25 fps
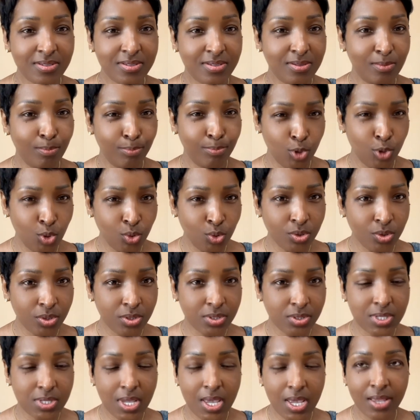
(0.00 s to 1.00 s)

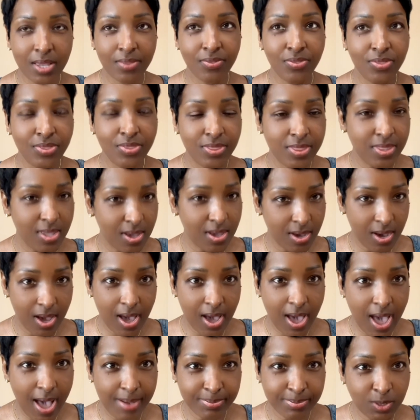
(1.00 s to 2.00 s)
mules, and
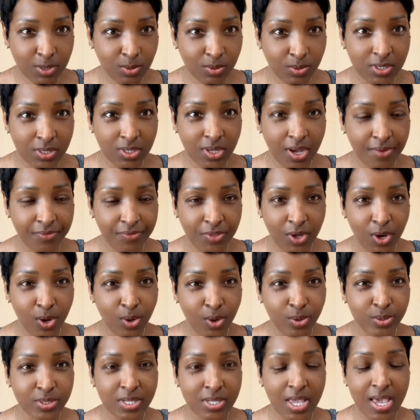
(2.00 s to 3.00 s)
absolutely love
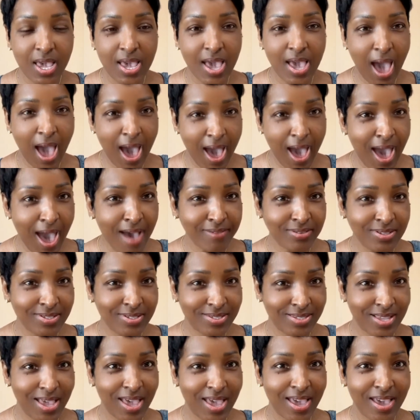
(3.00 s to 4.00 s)
those. I have to
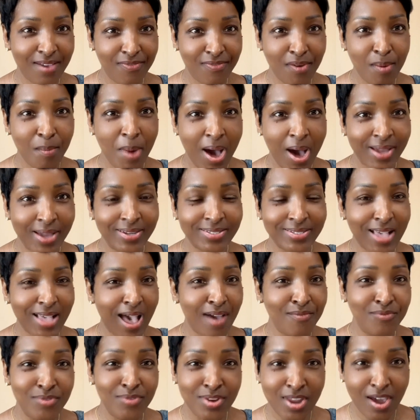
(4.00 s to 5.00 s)
say, if I'm honest,
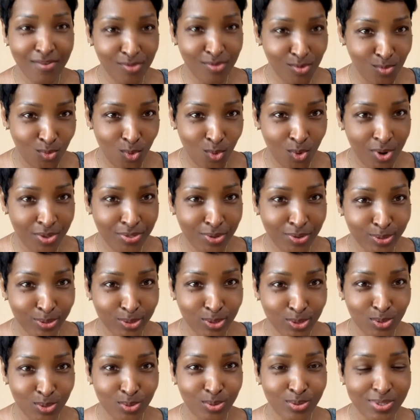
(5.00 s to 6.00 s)
I've never worn those
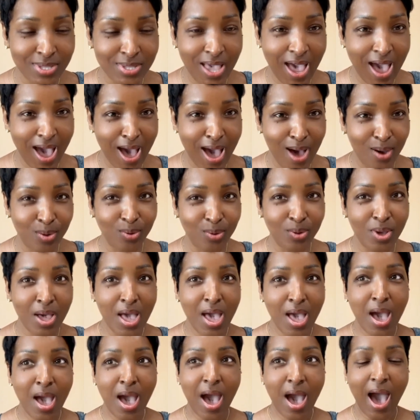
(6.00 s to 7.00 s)
shoes out.
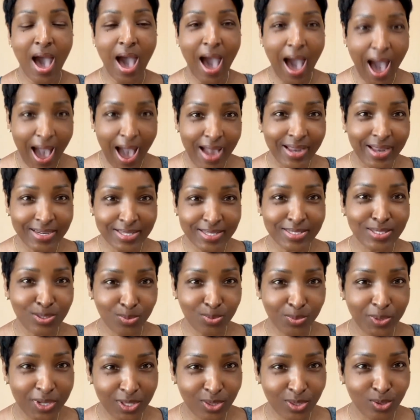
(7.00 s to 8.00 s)
I need to
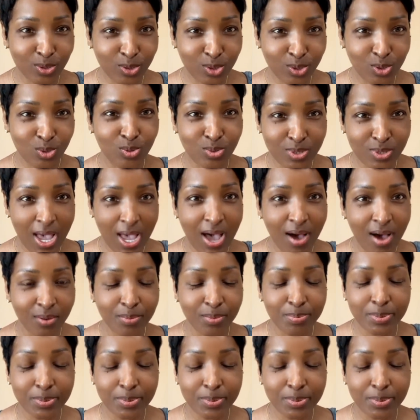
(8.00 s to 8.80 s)
wear those shoes out